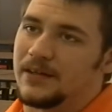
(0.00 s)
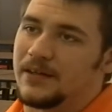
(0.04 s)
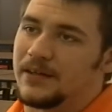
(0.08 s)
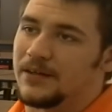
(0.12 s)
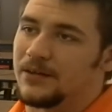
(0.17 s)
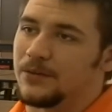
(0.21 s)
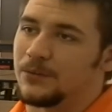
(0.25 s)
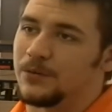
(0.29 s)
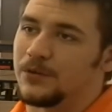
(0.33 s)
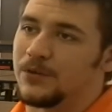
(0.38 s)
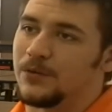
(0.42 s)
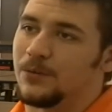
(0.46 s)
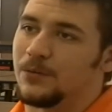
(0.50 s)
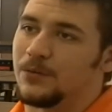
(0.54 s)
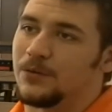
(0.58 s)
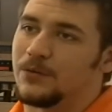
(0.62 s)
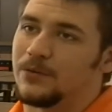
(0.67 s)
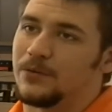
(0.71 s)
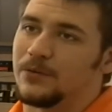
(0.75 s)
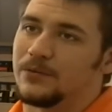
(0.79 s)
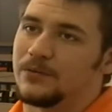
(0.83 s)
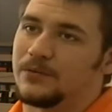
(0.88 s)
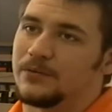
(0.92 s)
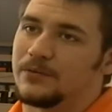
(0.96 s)
in the real
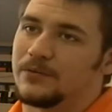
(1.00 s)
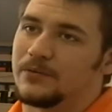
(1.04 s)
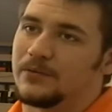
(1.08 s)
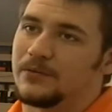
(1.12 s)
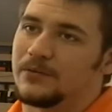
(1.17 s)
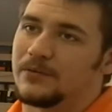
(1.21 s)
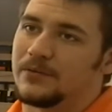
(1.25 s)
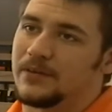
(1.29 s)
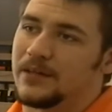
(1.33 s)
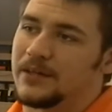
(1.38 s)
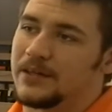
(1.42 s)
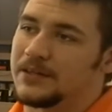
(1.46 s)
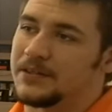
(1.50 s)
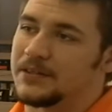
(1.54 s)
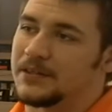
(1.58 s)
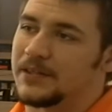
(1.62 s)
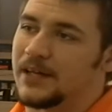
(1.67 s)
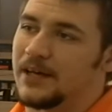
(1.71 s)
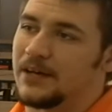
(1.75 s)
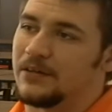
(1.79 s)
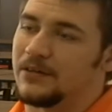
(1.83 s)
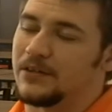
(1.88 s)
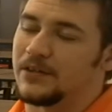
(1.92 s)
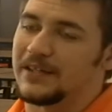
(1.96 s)
world. They just
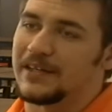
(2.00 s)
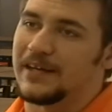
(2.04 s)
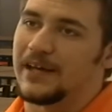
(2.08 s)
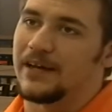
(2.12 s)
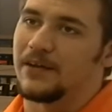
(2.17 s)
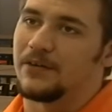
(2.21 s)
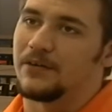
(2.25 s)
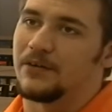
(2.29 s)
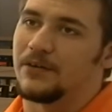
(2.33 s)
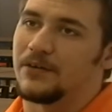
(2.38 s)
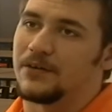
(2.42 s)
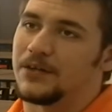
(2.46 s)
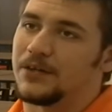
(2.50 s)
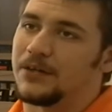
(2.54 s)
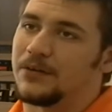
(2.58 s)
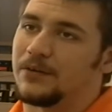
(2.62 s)
kind of look down on you.